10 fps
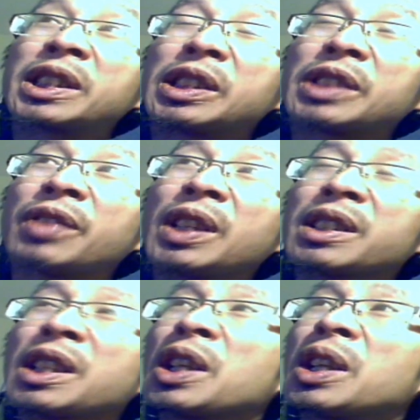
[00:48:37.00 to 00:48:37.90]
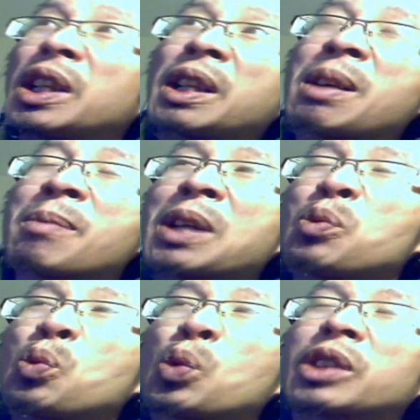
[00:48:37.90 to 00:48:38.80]
cleats fit, that might
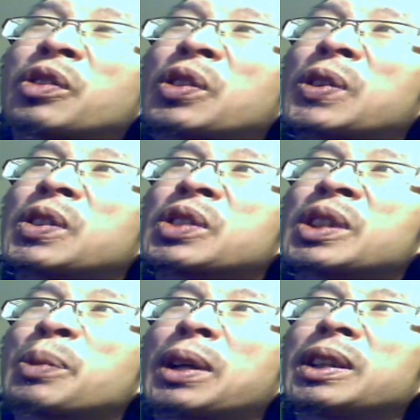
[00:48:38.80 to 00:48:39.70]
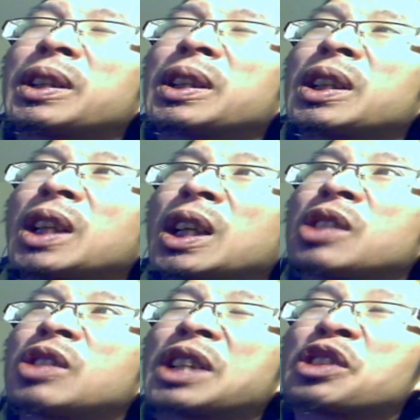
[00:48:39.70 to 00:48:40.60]
work for someone
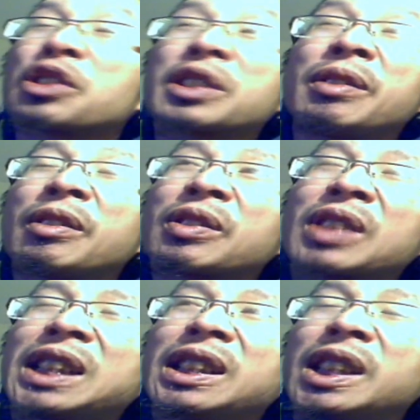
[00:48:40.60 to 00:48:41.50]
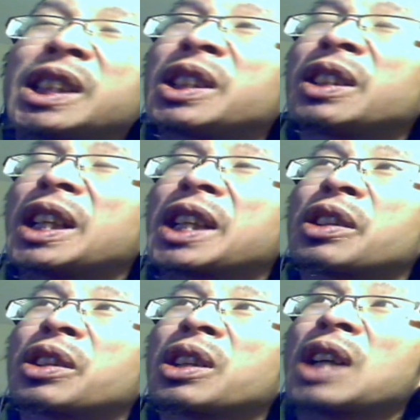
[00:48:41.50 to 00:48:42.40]
like your significant other, like
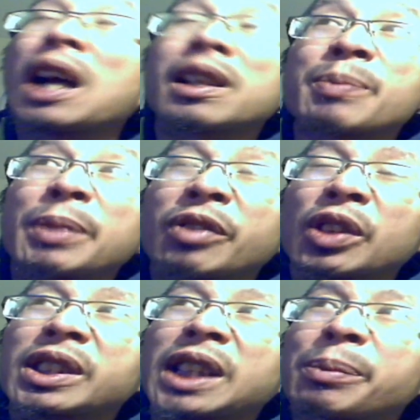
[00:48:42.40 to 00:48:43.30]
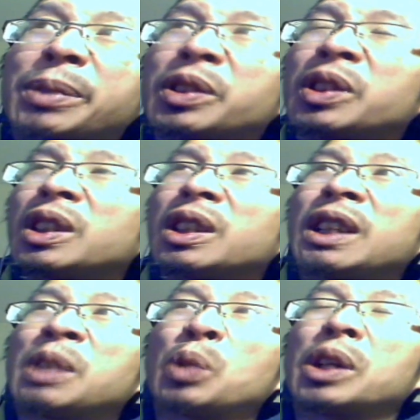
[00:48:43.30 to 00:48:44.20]
your husband, for example,
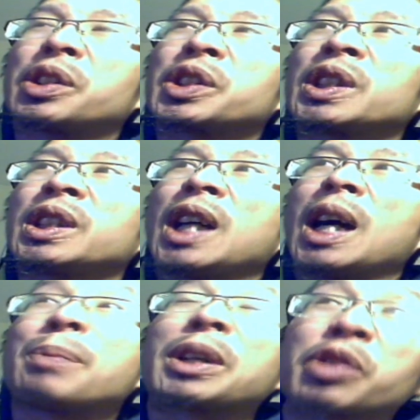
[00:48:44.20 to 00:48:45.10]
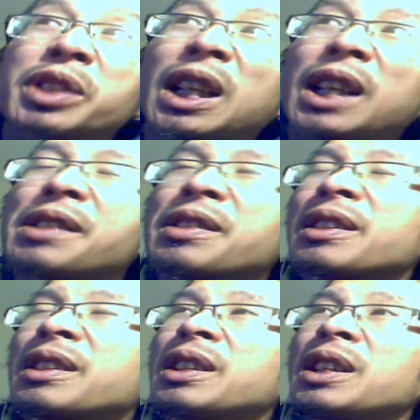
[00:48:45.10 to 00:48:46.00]
and wears a bigger size.
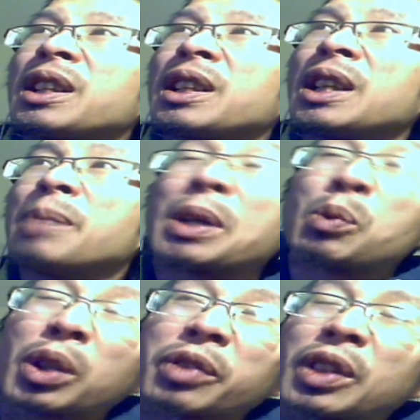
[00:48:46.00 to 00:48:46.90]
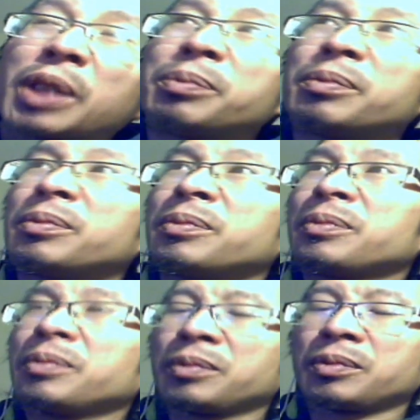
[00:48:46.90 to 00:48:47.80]
It might work for them
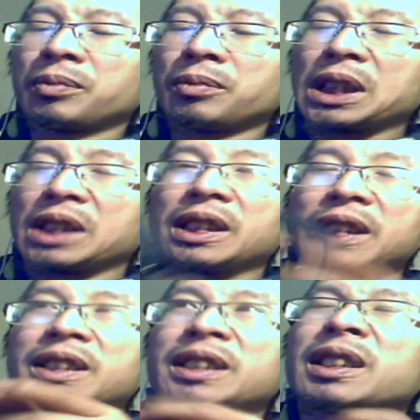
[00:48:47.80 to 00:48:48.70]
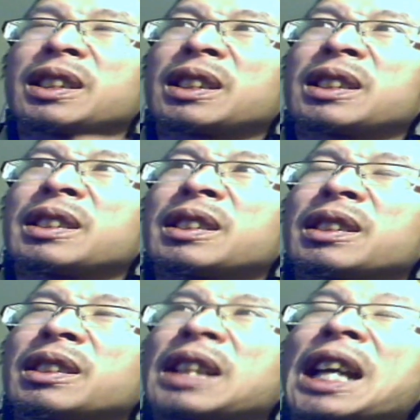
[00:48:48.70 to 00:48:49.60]
because they
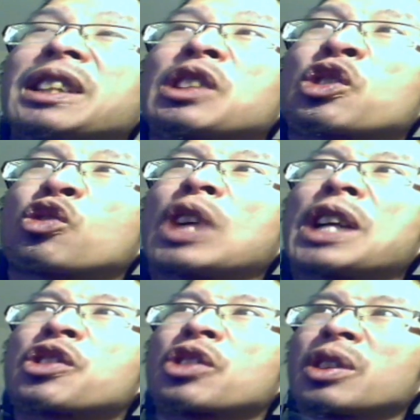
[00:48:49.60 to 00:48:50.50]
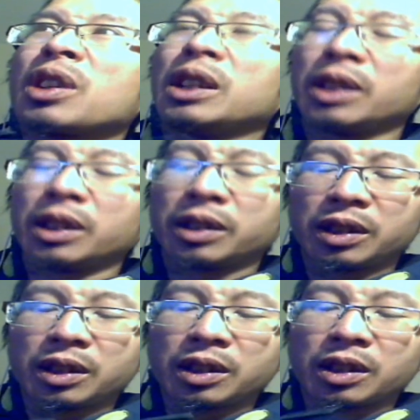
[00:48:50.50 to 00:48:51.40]
tend to stretch a little.
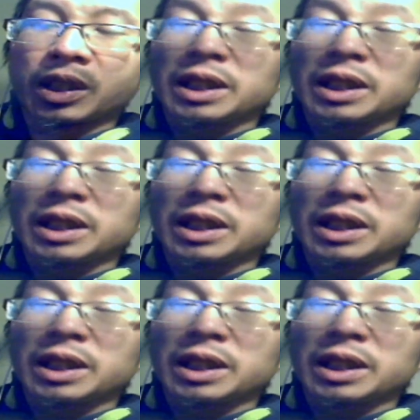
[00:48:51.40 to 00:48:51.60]
Or